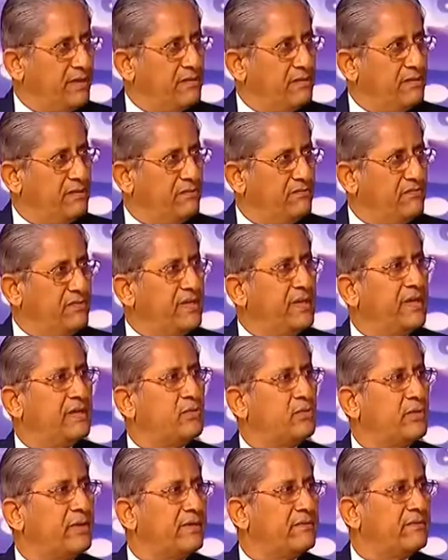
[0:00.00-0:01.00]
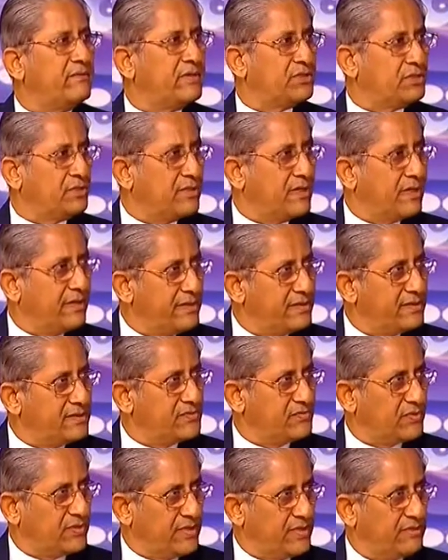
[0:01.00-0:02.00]
and we had to get Russian
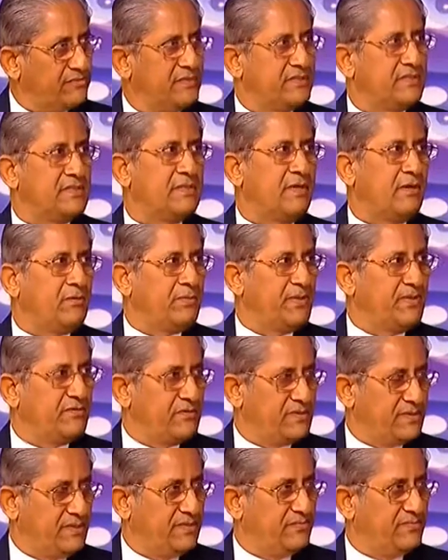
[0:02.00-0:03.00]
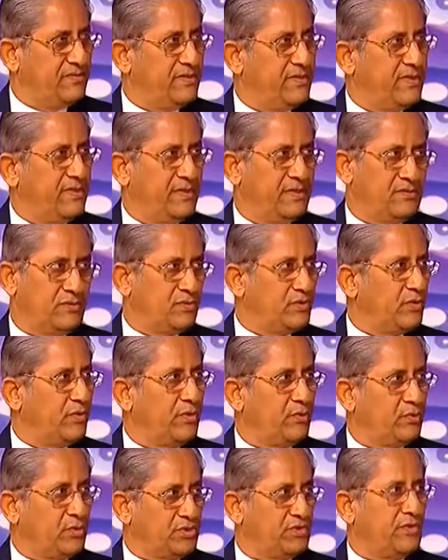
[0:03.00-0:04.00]
clearance for that, which has now been received. So it's
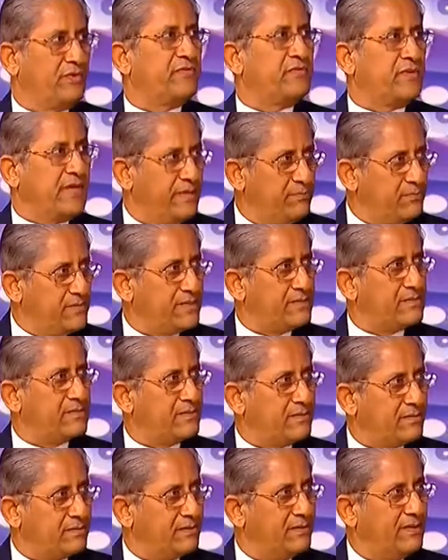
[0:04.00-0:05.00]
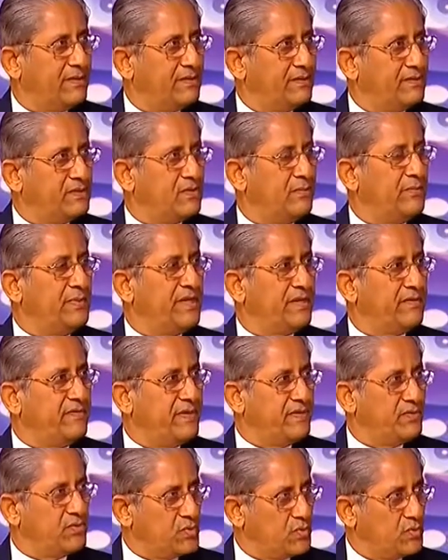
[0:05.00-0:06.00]
only a question of time that this will be
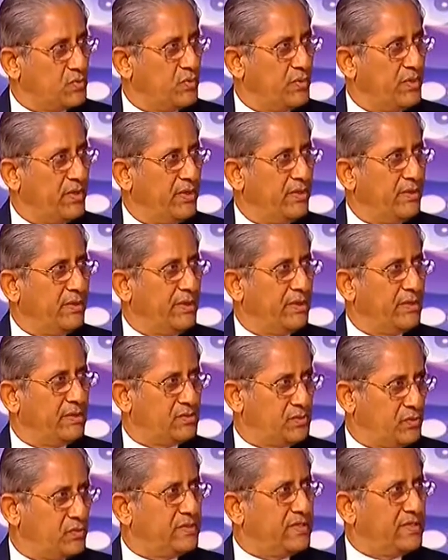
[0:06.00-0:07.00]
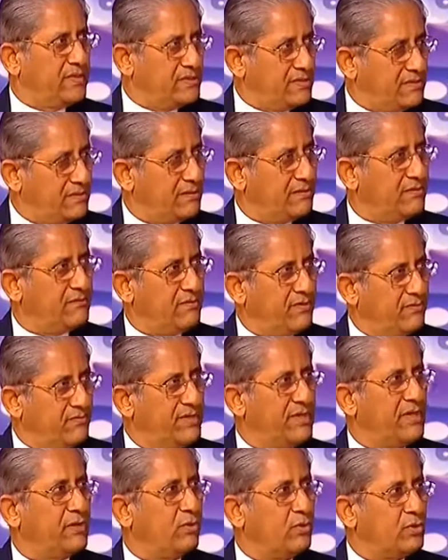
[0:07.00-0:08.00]
agreed to. So there is a
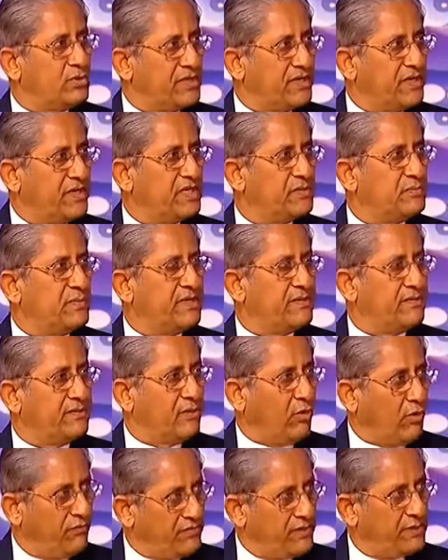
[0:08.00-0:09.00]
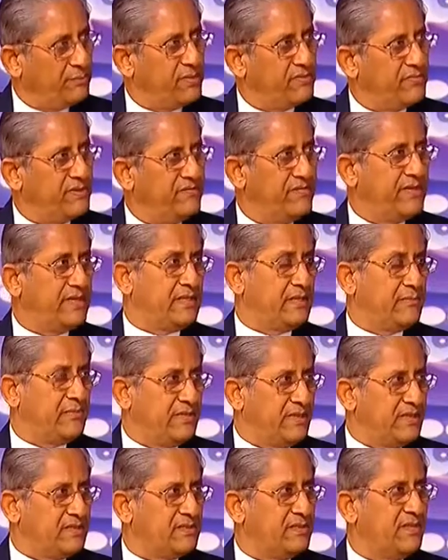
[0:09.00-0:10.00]
very close engagement in the offing between Vietnam
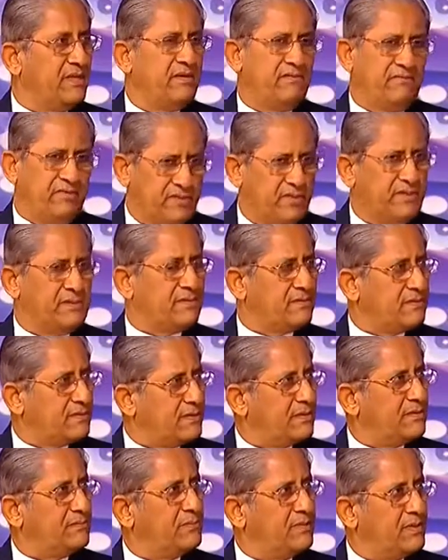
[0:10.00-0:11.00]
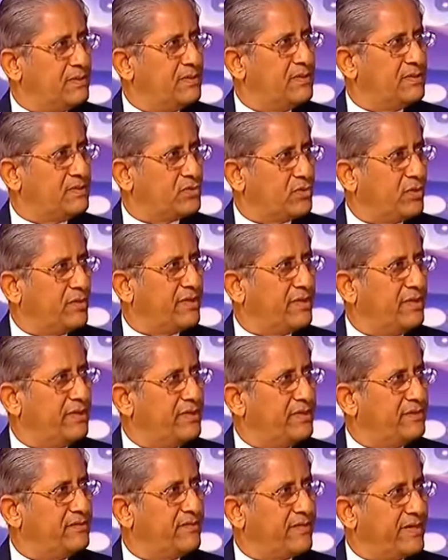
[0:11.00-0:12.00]
and us, which is
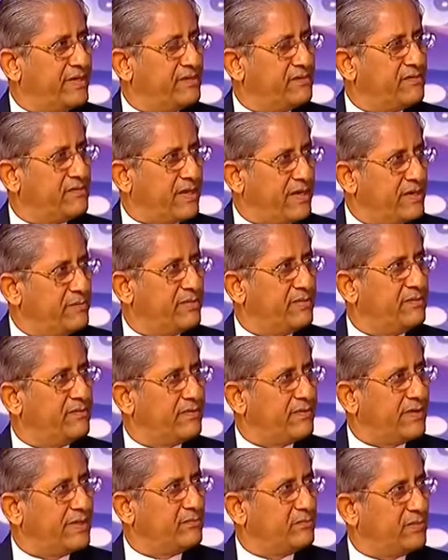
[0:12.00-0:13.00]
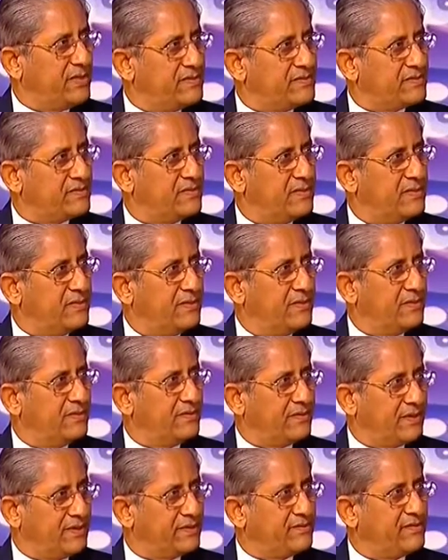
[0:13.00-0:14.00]
historically at the right time and the right place,
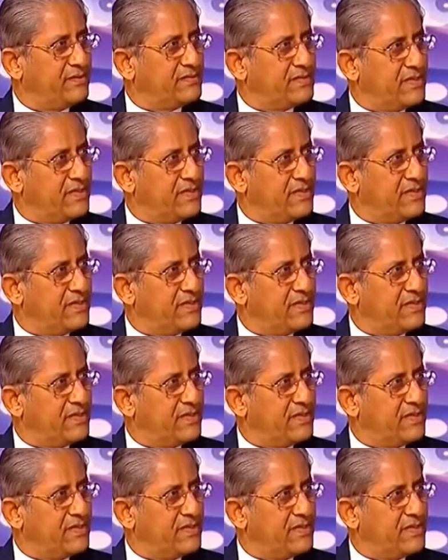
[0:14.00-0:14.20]
correct